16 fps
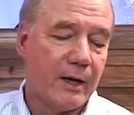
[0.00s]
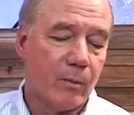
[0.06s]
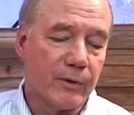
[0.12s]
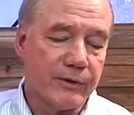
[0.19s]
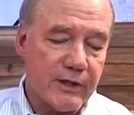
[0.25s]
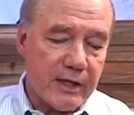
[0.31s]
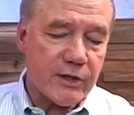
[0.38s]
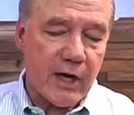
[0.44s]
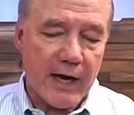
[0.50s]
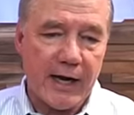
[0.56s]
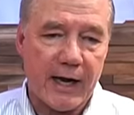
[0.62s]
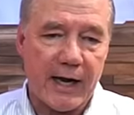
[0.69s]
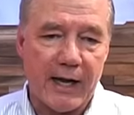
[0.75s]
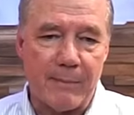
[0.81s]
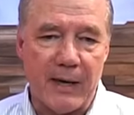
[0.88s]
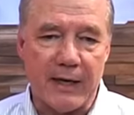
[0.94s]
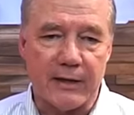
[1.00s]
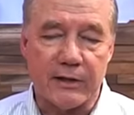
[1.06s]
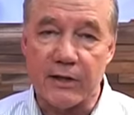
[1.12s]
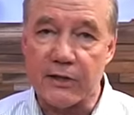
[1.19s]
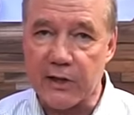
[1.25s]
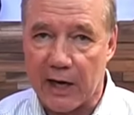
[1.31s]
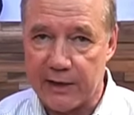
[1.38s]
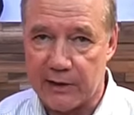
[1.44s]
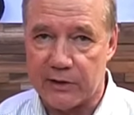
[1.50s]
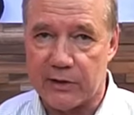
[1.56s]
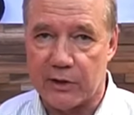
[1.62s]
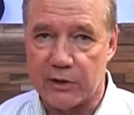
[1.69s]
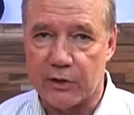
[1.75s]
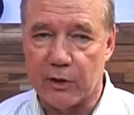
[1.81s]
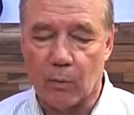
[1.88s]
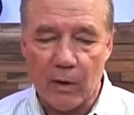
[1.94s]
Well, D J I made a design
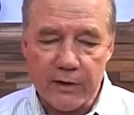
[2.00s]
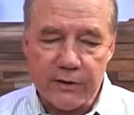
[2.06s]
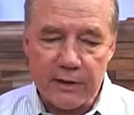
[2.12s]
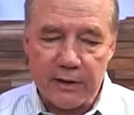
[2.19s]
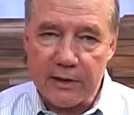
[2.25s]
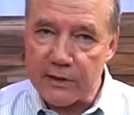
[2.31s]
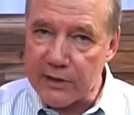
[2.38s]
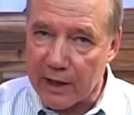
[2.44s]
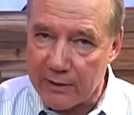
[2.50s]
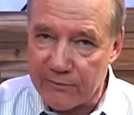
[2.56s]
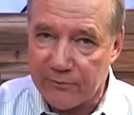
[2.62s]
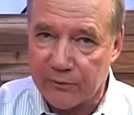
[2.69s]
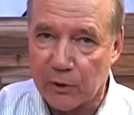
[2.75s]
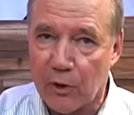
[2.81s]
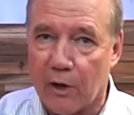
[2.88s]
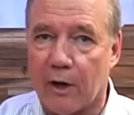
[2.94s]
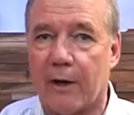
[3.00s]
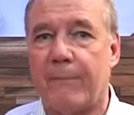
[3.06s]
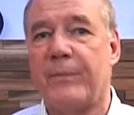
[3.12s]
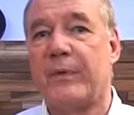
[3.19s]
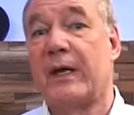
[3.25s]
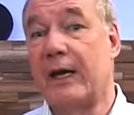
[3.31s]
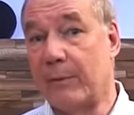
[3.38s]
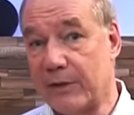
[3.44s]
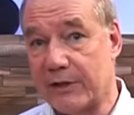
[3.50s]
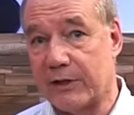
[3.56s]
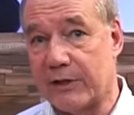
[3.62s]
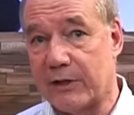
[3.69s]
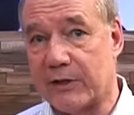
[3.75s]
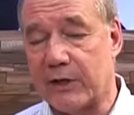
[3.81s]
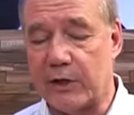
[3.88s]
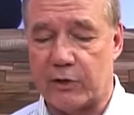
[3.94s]
decision. It wasn't a design flaw, it was a
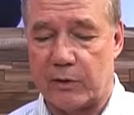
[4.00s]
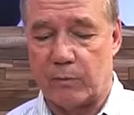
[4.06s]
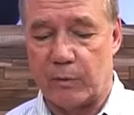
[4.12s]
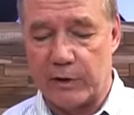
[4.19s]
decision.